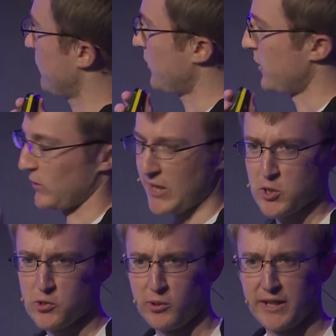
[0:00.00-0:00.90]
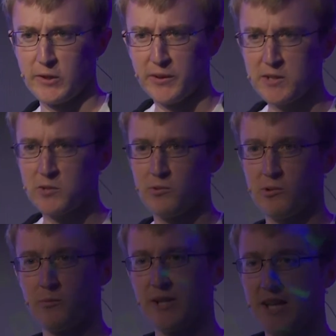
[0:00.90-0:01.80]
on our lecture tool and analytics
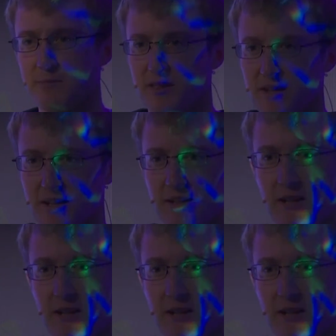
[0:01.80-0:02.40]
tool, we kept thinking